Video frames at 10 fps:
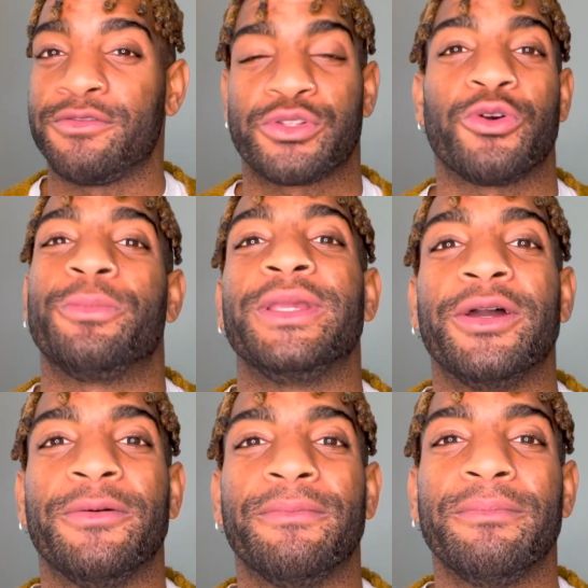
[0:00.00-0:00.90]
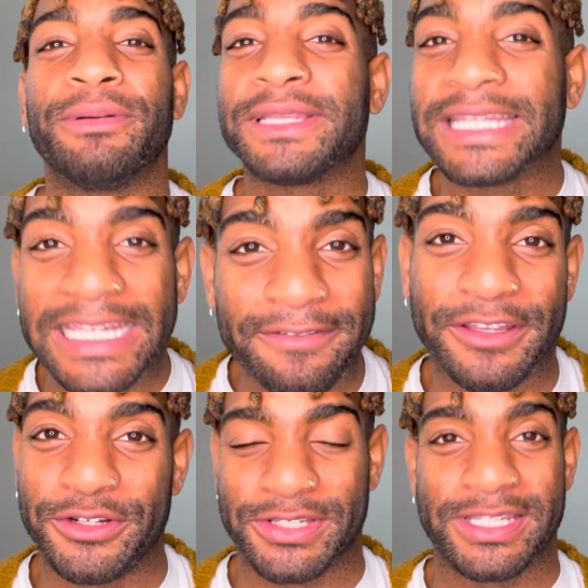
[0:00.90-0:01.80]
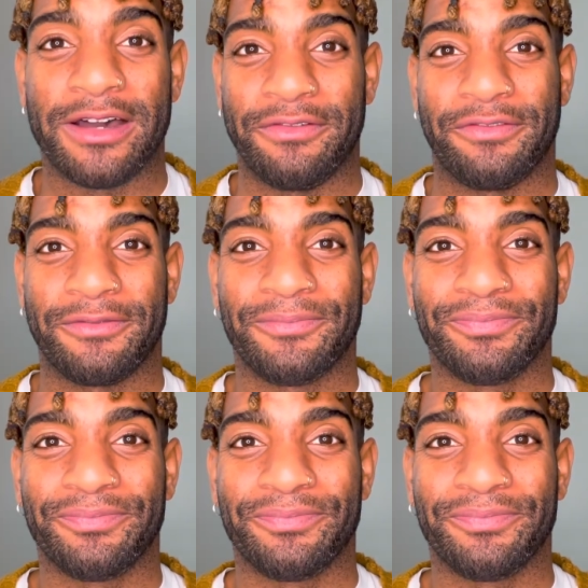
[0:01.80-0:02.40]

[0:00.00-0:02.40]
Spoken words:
Scorpio. Believe in yourself.